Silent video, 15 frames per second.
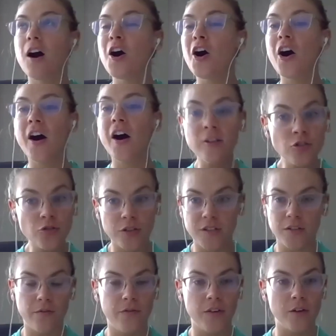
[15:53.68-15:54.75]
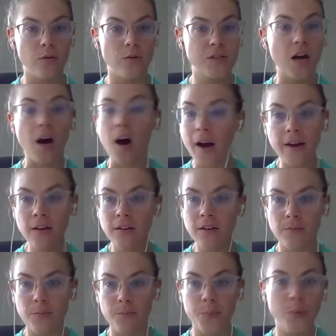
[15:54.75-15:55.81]
hundreds of views
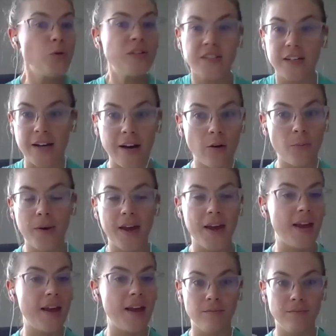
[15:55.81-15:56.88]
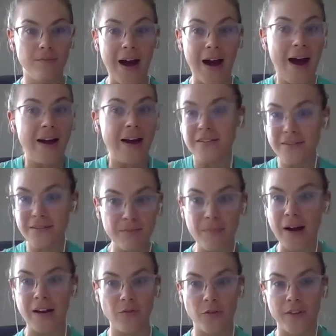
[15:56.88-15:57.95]
unboosted. I don't pay ad
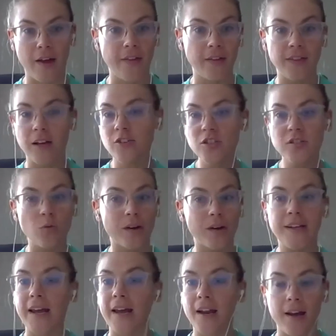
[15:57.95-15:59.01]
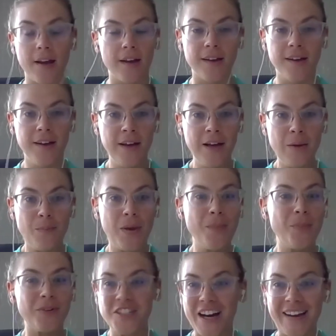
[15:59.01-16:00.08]
money for that. Like that's just organic
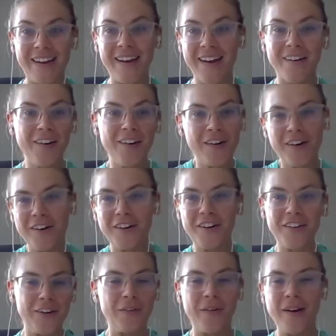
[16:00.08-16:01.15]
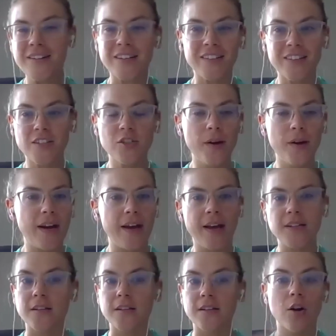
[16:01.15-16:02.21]
people checking in oh her, her rental looks great i get tons of